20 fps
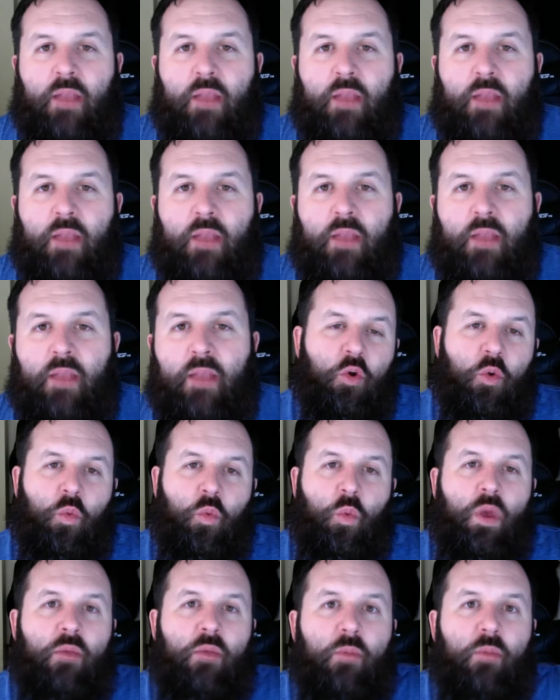your
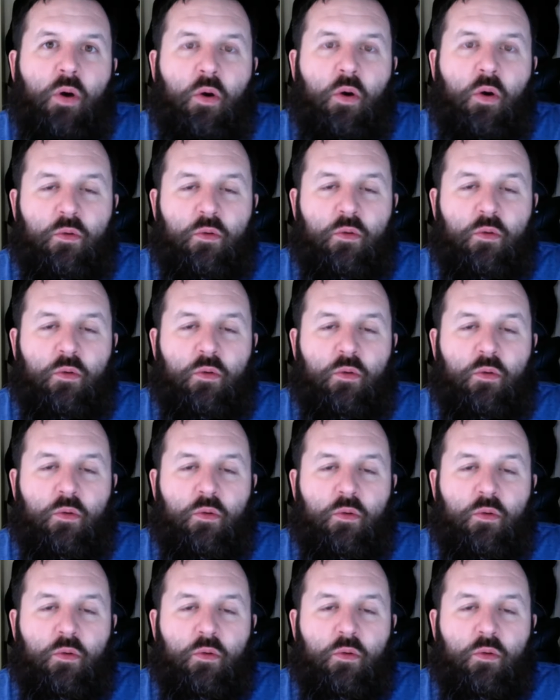web host
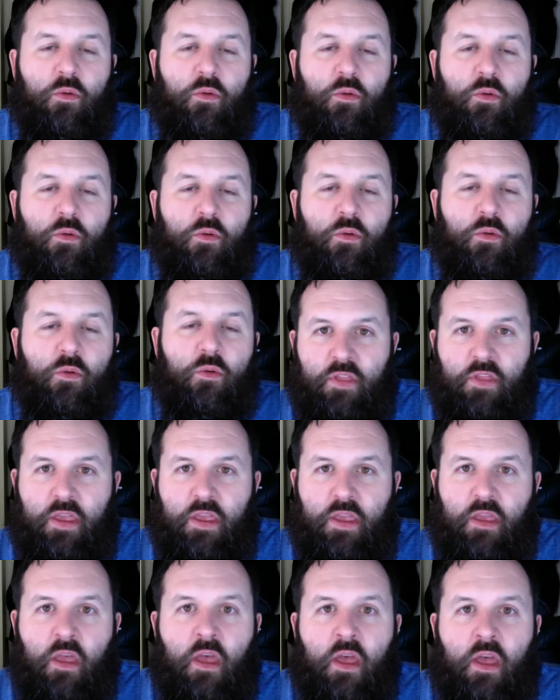is
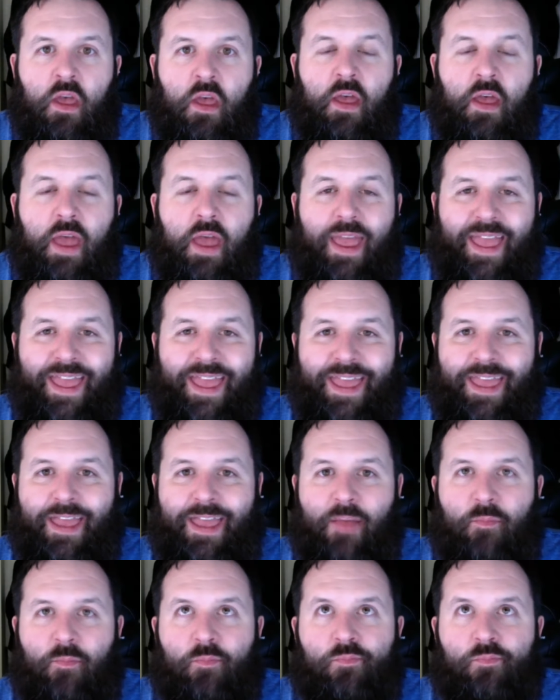essentially
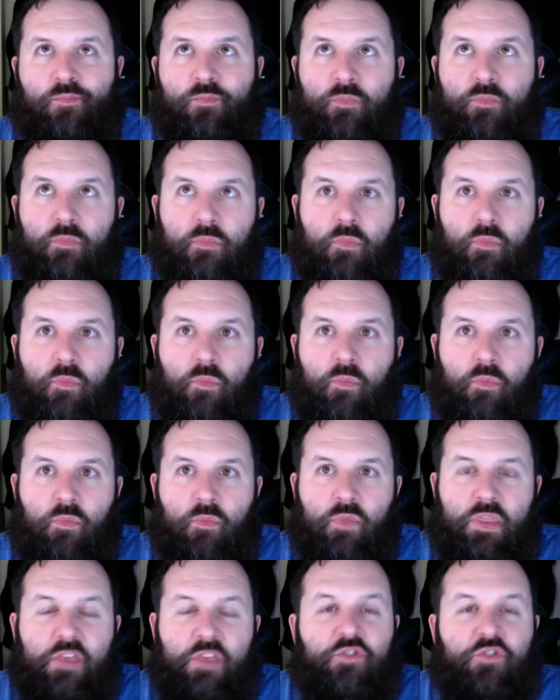the
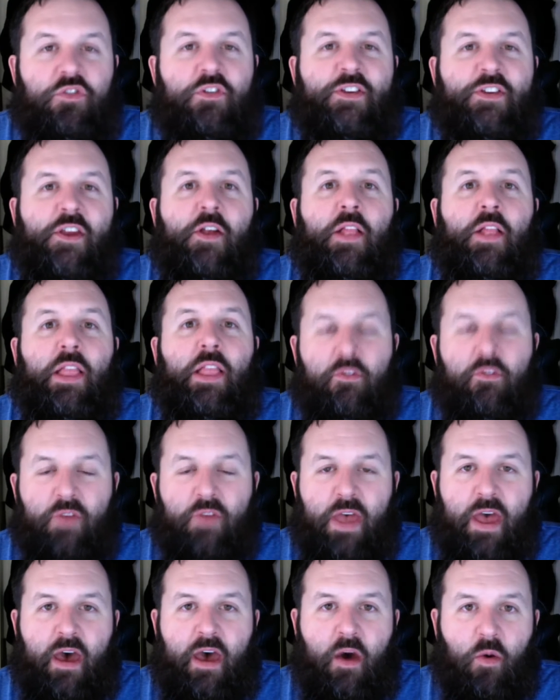shell of a
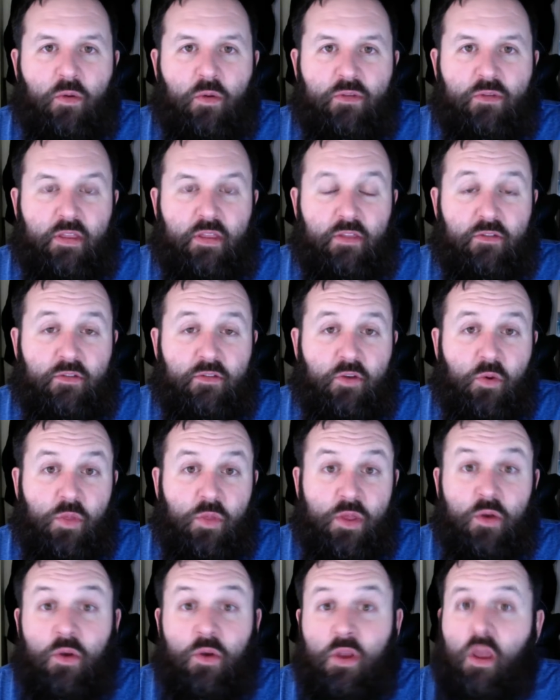house. And so
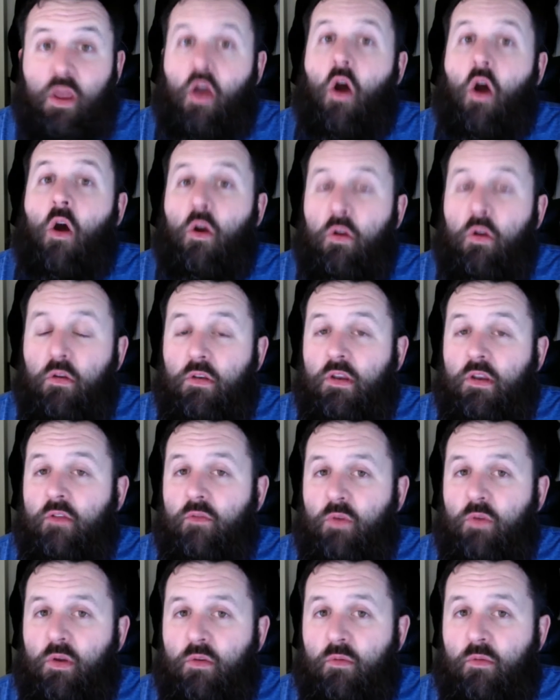there are
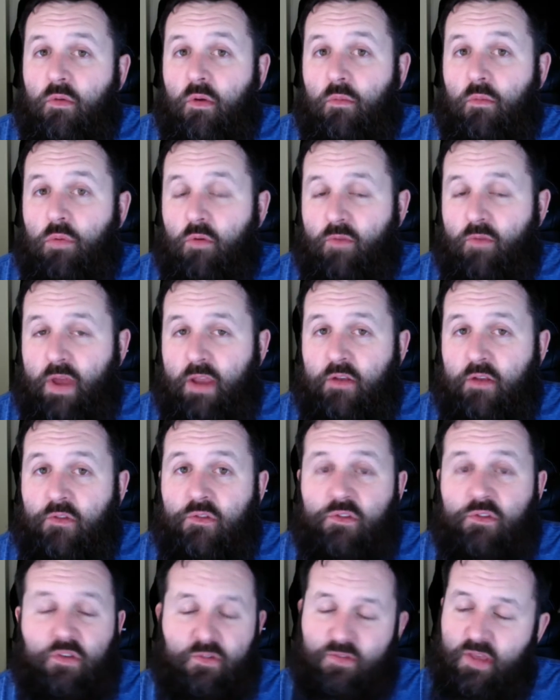different
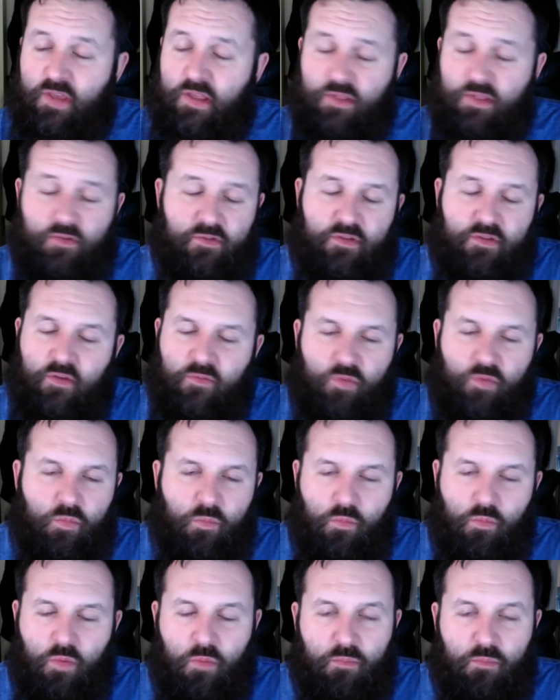providers, just like there's
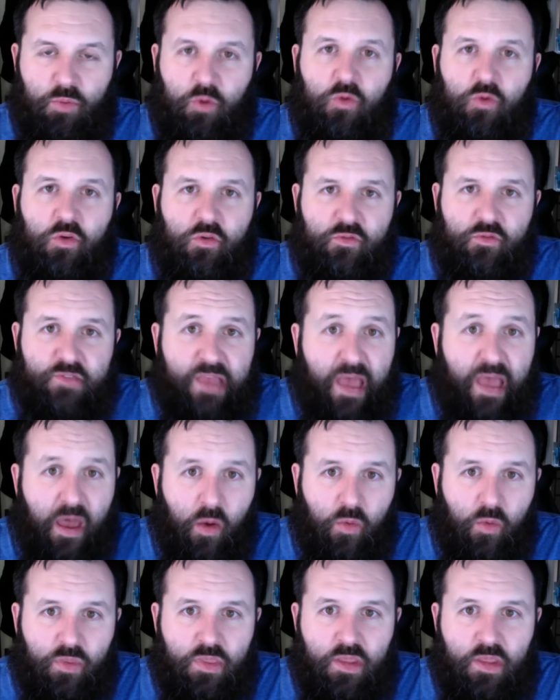different builders
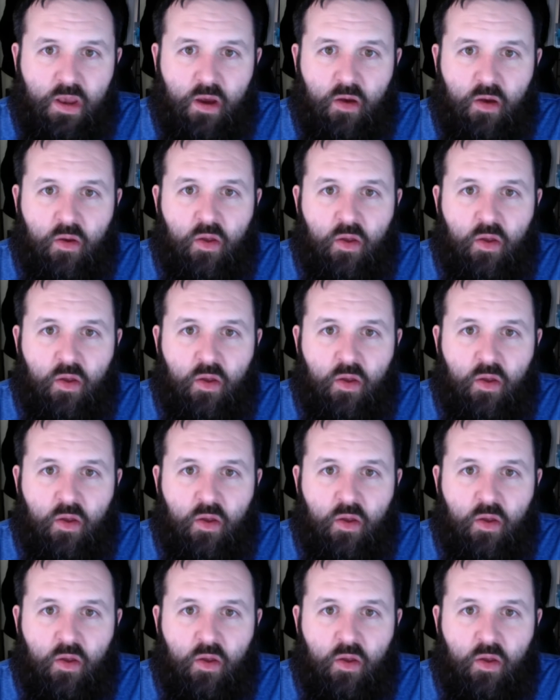out there.